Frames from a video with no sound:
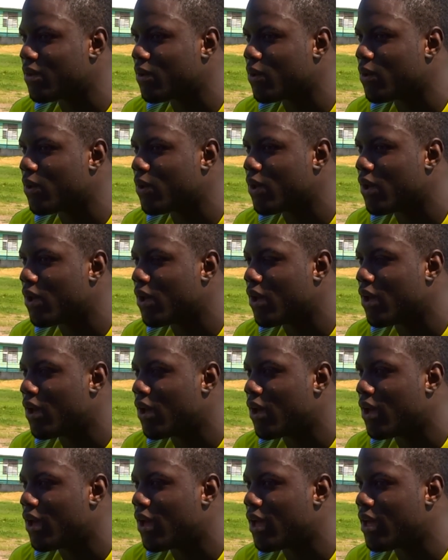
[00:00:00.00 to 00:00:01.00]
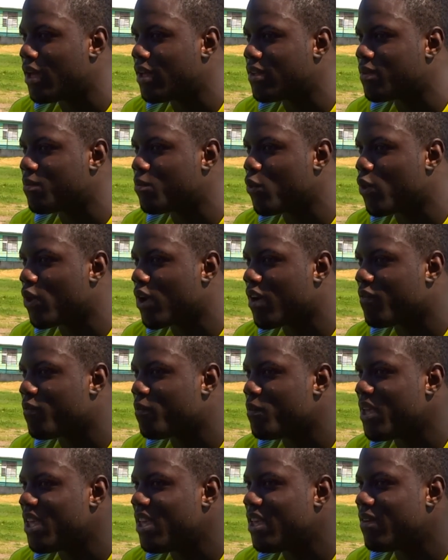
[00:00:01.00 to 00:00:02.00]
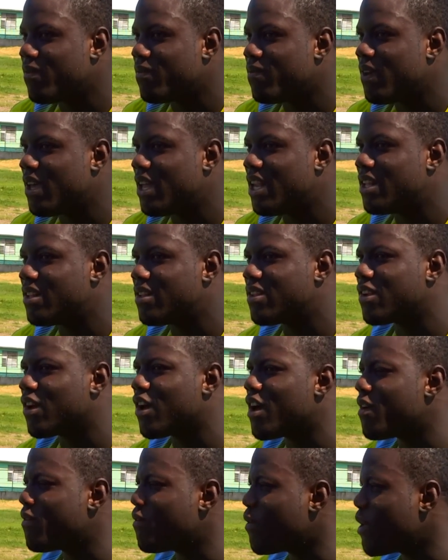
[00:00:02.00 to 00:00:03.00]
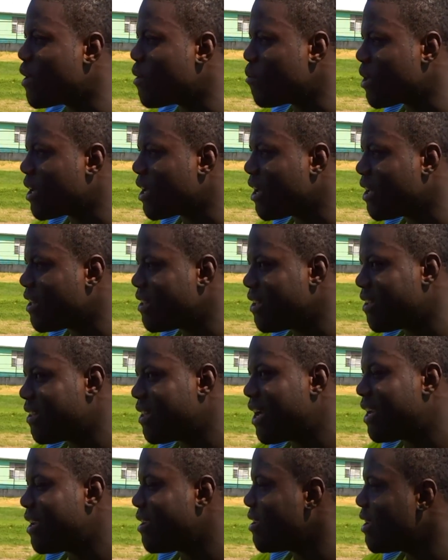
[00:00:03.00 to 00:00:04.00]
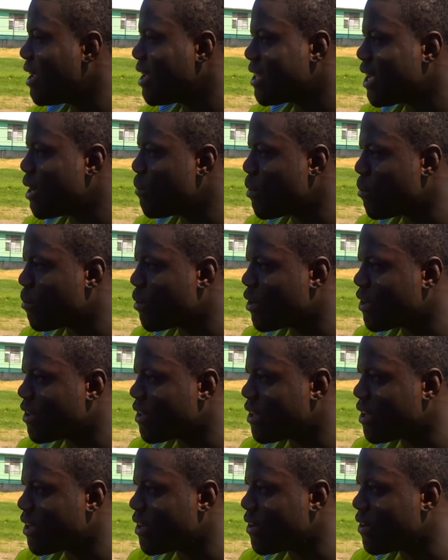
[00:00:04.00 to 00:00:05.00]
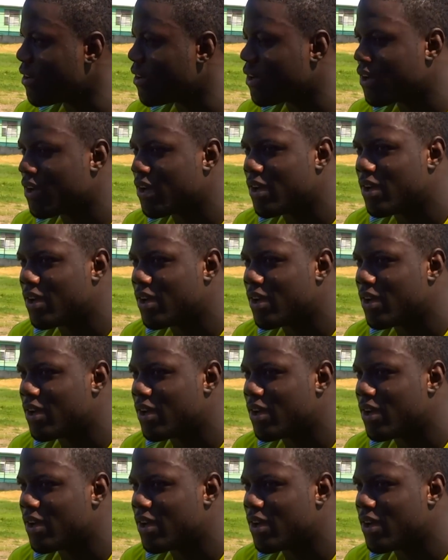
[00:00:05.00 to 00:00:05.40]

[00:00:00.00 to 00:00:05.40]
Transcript: So it's more of me feeling sorry for him because he's not that type of person, you know.